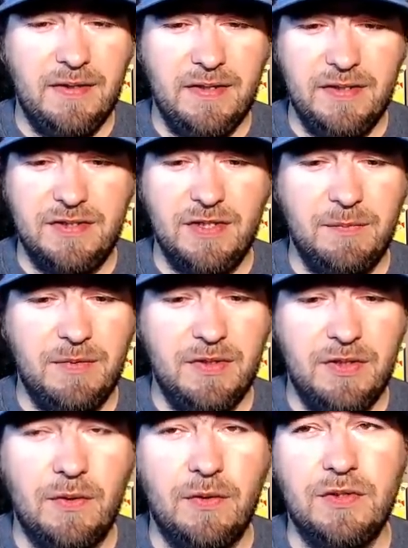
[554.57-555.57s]
It's
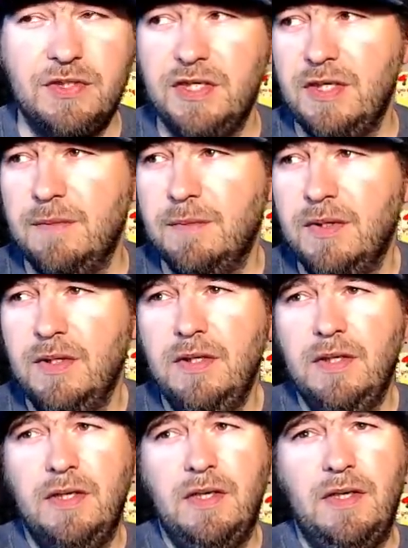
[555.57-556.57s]
something dirt cheap.
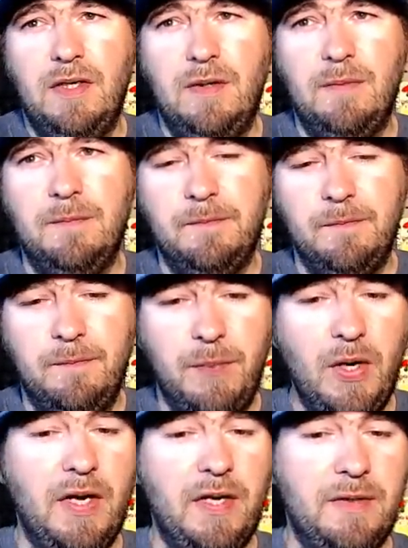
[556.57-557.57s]
For